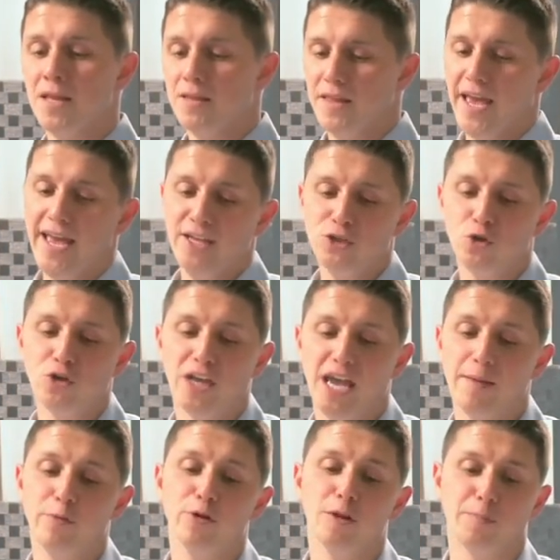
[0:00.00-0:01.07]
The angel
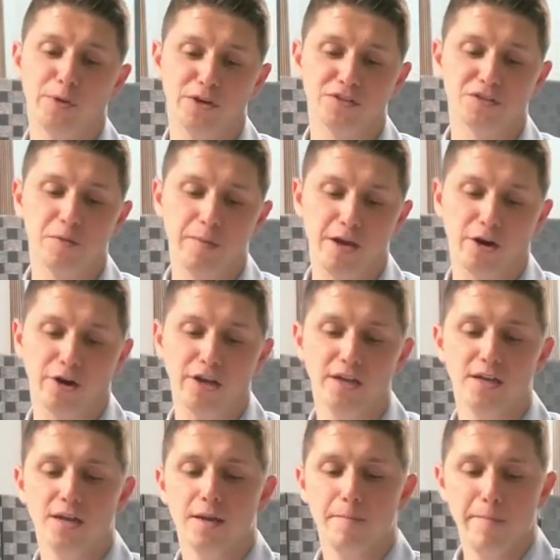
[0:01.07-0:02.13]
Gabriel appears to Mary.
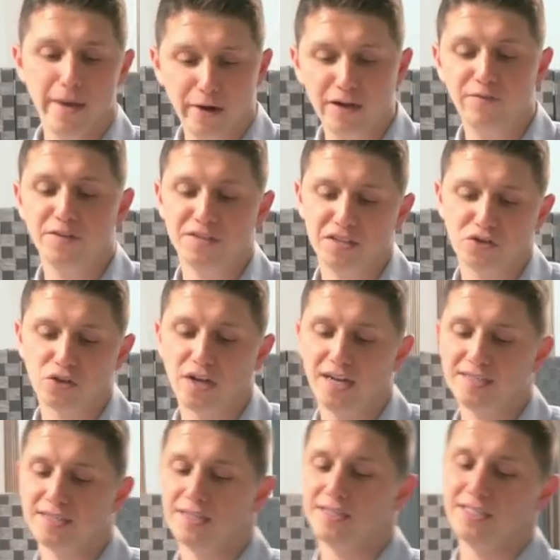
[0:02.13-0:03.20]
Mary visits her
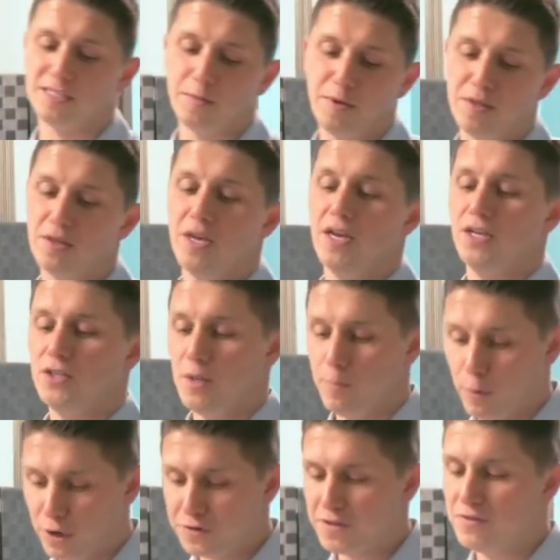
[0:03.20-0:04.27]
cousin Elizabeth. The
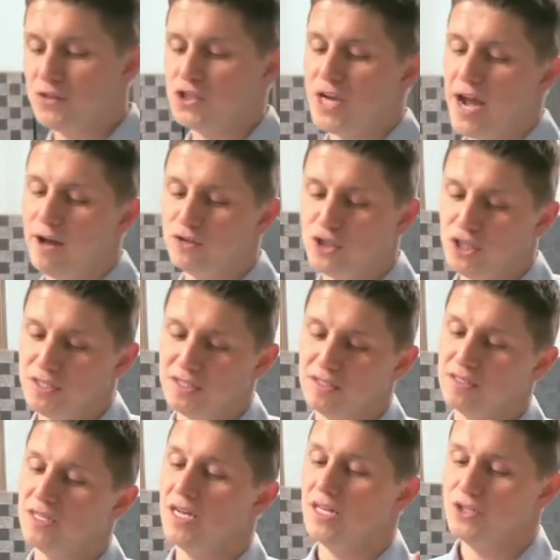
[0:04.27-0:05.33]
birth of the child
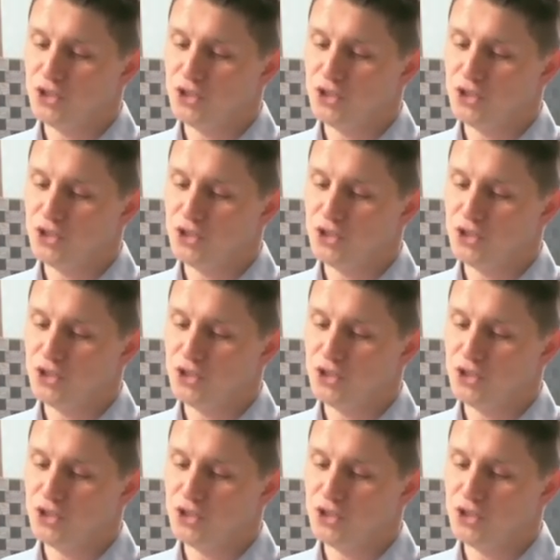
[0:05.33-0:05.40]
Jesus.